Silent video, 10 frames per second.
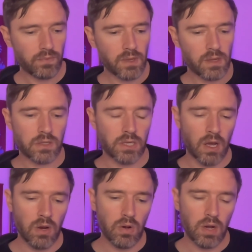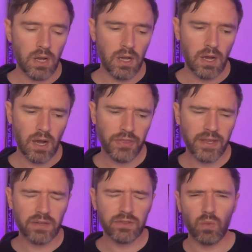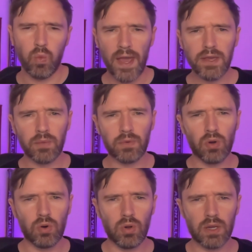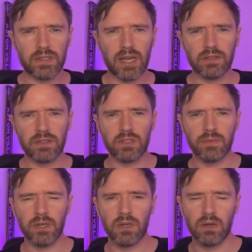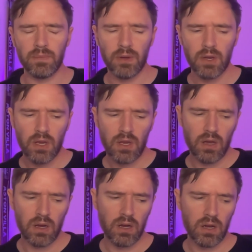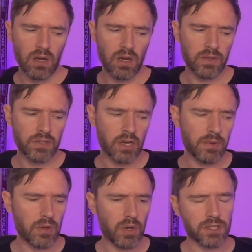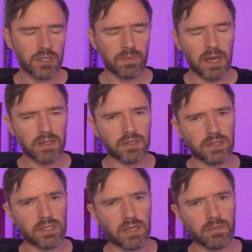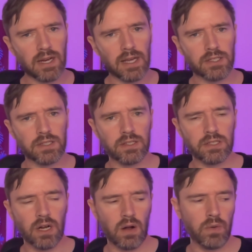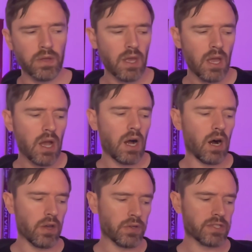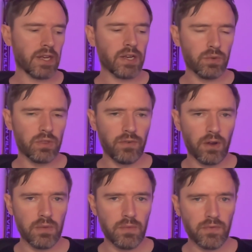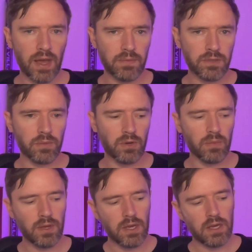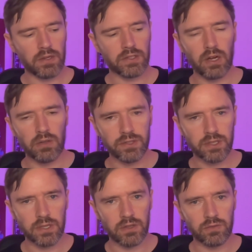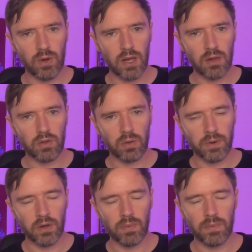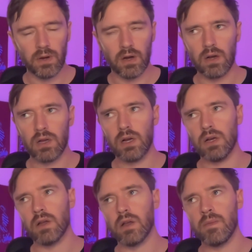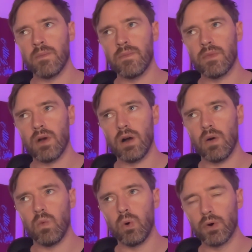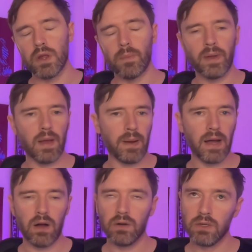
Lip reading: So I think it was a wake-up call. It's hard to sum it up. There's going to be questions about the team selection to start with. I understand it with the volume of games coming up, and Chelsea as well coming up. I worry a bit about